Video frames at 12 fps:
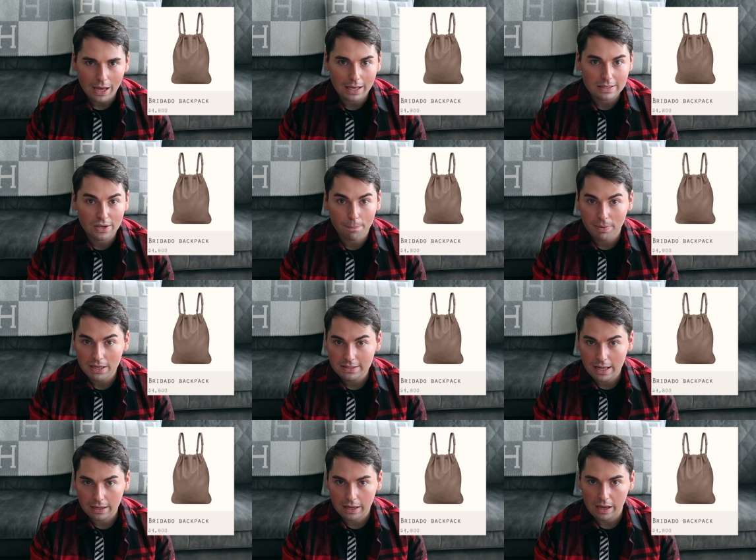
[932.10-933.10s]
It's a piece
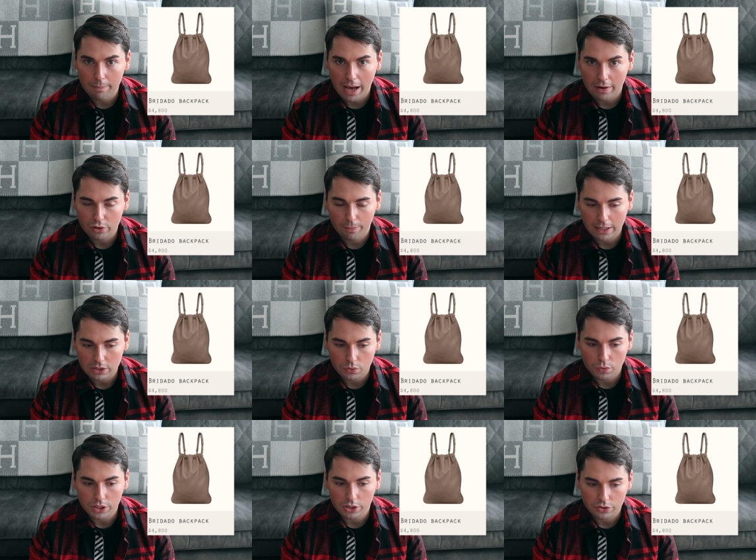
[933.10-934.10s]
that came out about 2
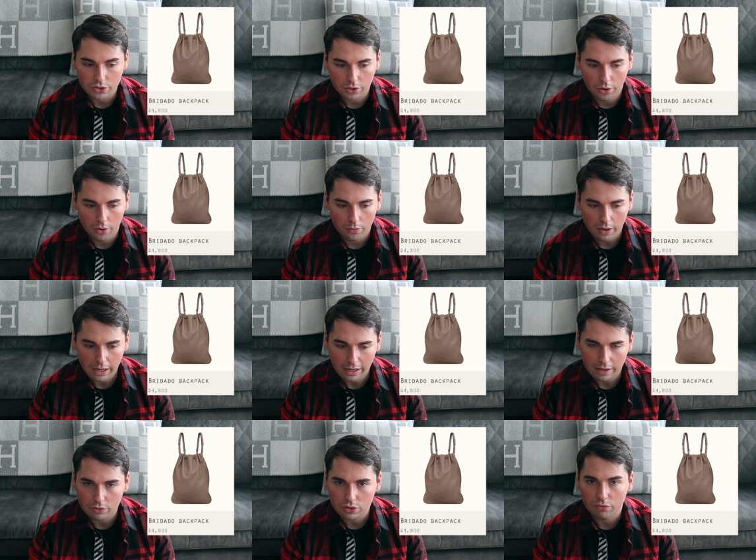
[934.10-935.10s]
years ago, and
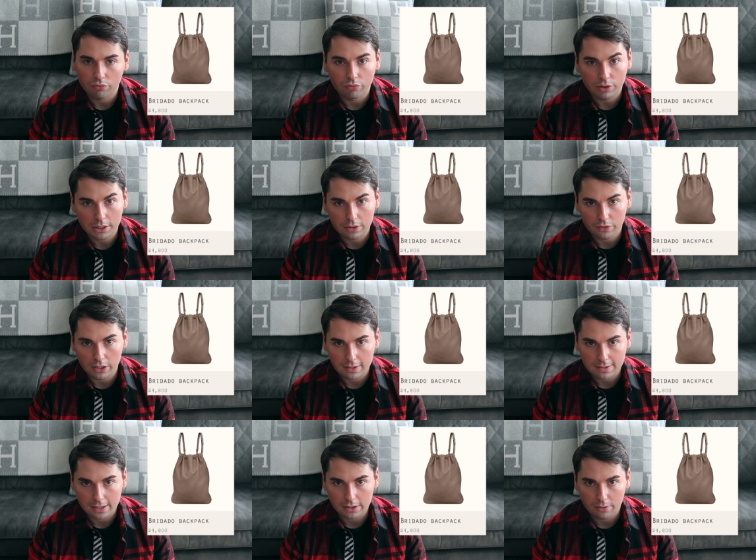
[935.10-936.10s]
I was really
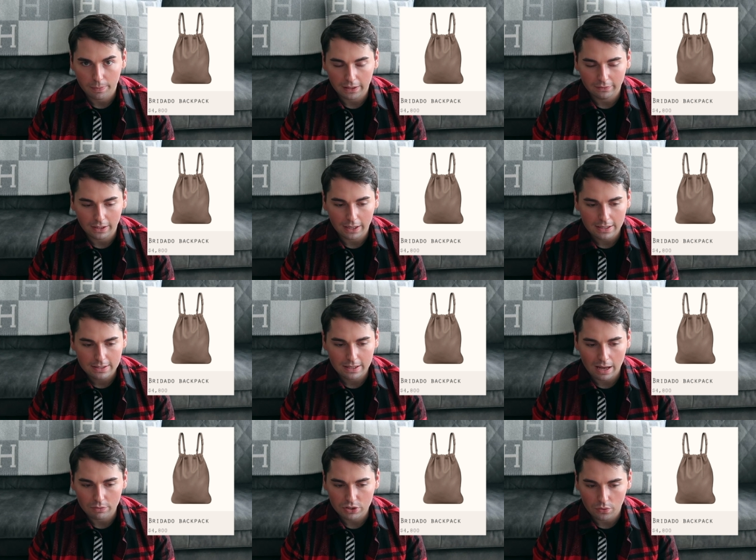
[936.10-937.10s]
excited about this.
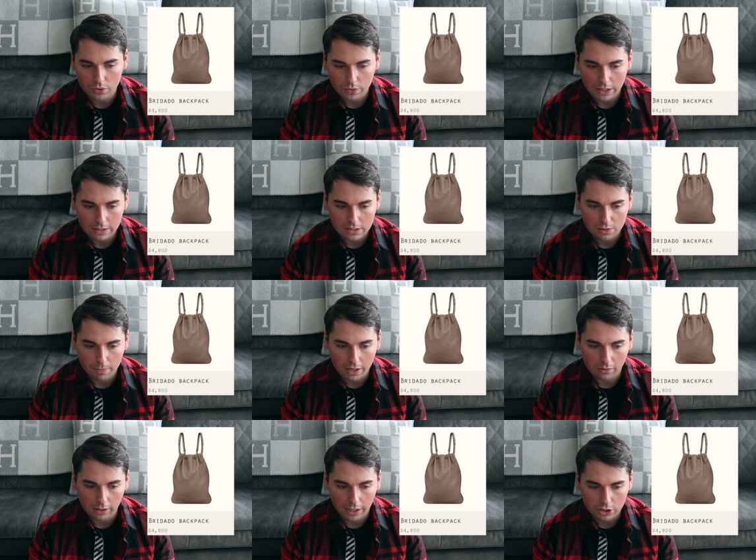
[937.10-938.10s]
I was going to add this to my
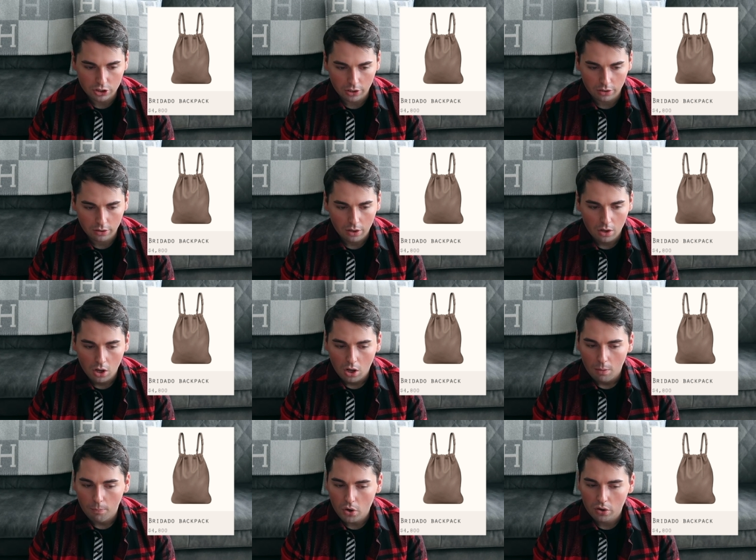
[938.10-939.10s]
collection,
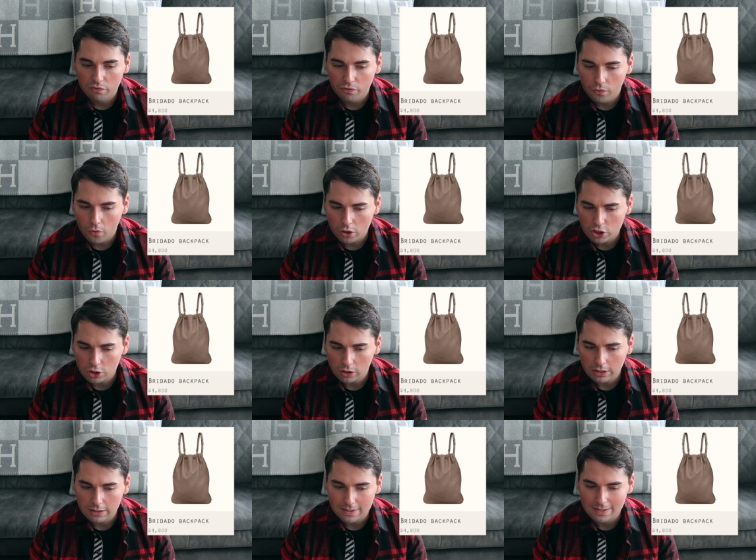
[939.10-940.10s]
but
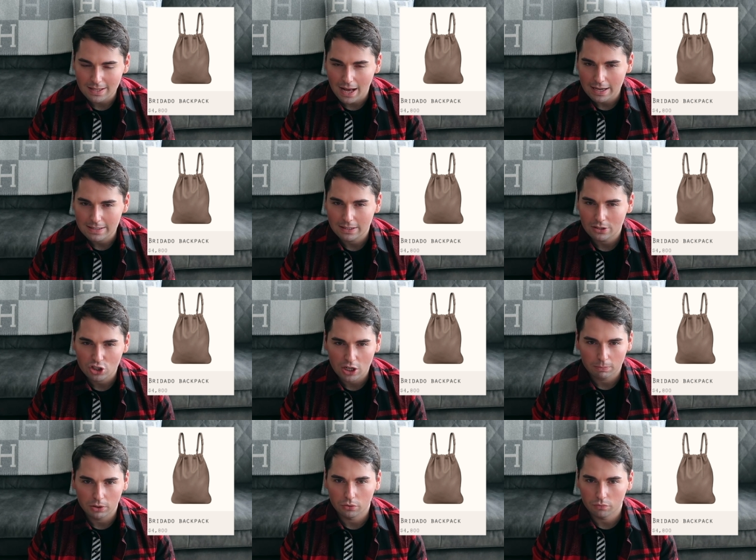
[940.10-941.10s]
unfortunately the size and the
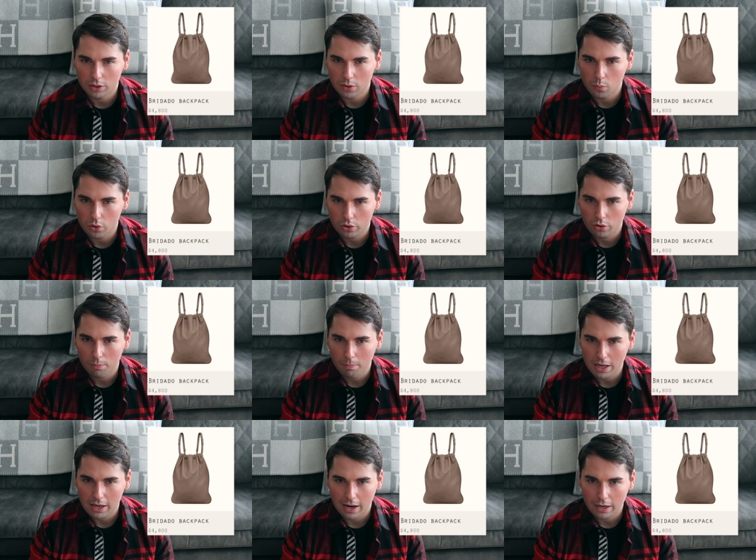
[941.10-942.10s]
shape didn't really work on
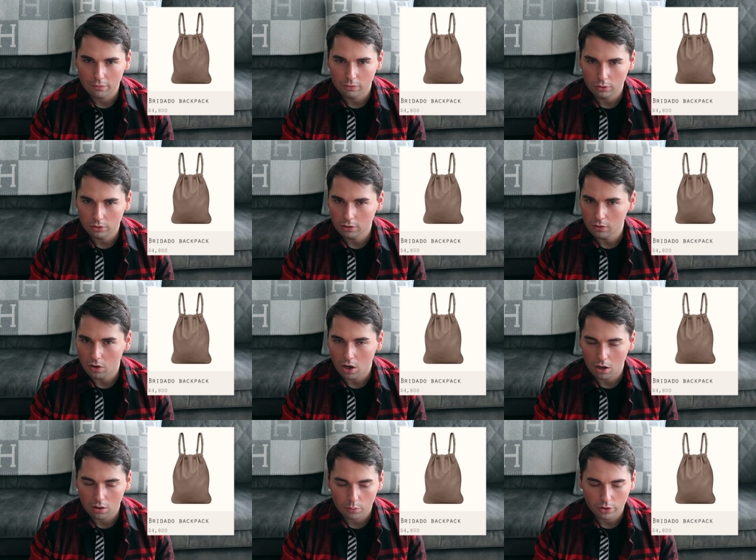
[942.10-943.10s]
me. It kind of looked a little
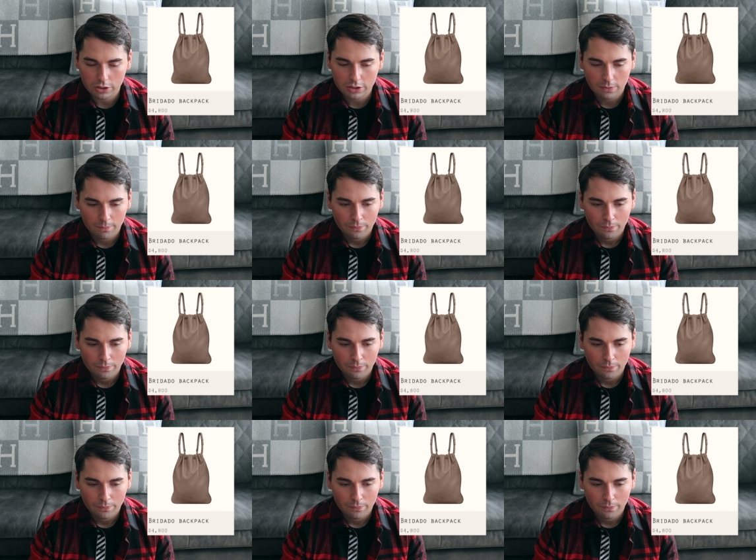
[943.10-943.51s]
awkward,